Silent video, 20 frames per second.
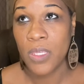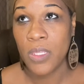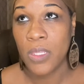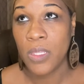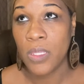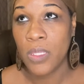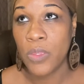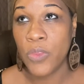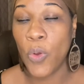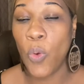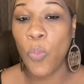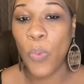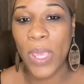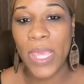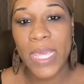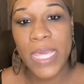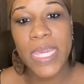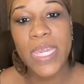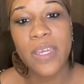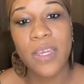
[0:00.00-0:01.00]
the way
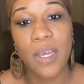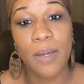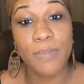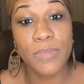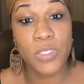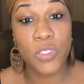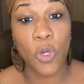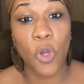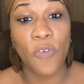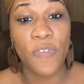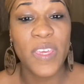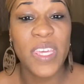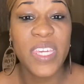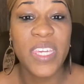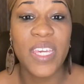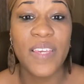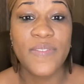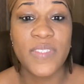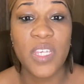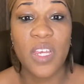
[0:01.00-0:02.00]
he comes off, he
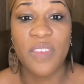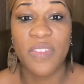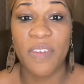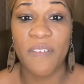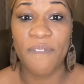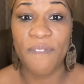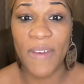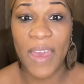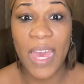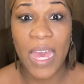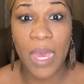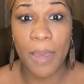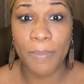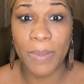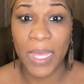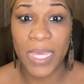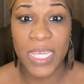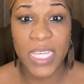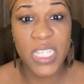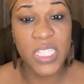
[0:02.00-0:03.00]
gives her the vibe
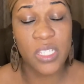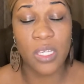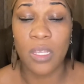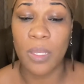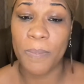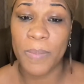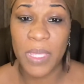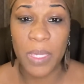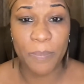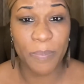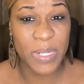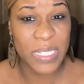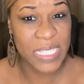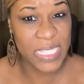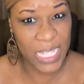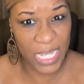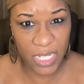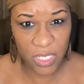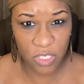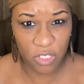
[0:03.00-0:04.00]
like he's going to be a
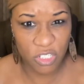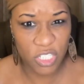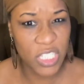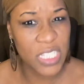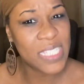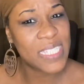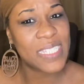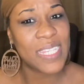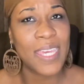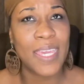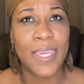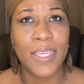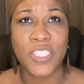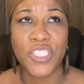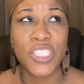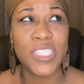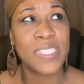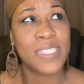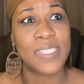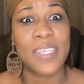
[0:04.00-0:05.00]
protector. She said
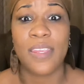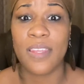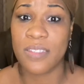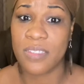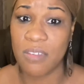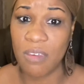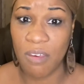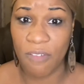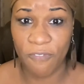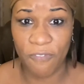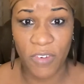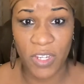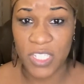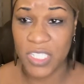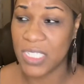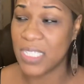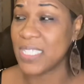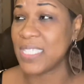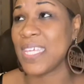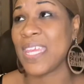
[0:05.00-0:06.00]
it to her friend.
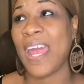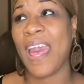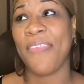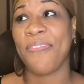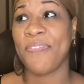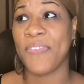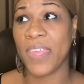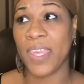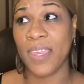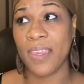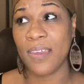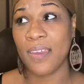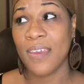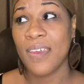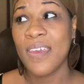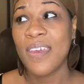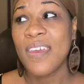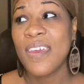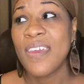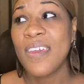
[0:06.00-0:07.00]
She said, I think
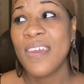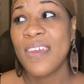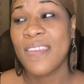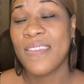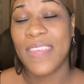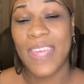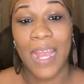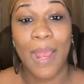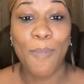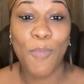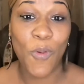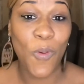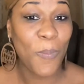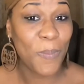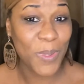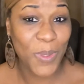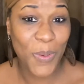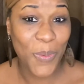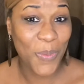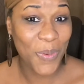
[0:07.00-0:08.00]
that I'm going to
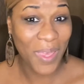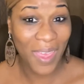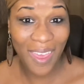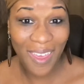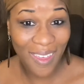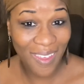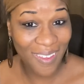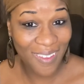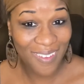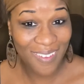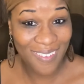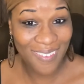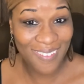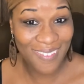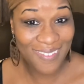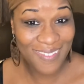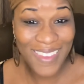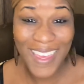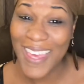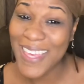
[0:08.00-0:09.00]
be okay.
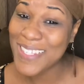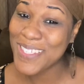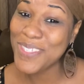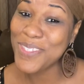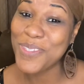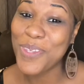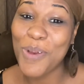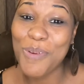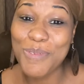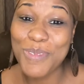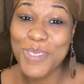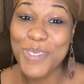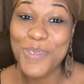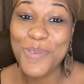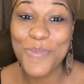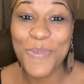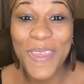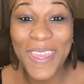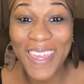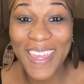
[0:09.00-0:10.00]
That's so
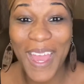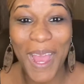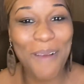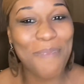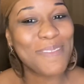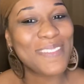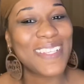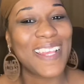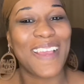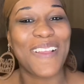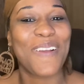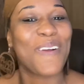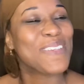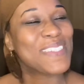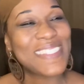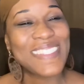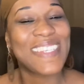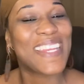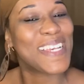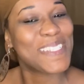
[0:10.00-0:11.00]
sweet. I was like,
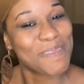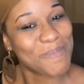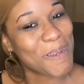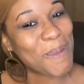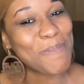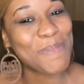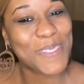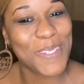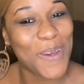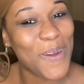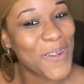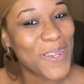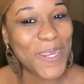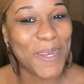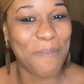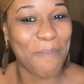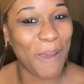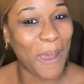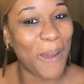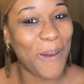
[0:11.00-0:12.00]
see, that's what I'm talking
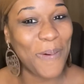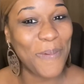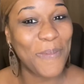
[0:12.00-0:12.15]
about.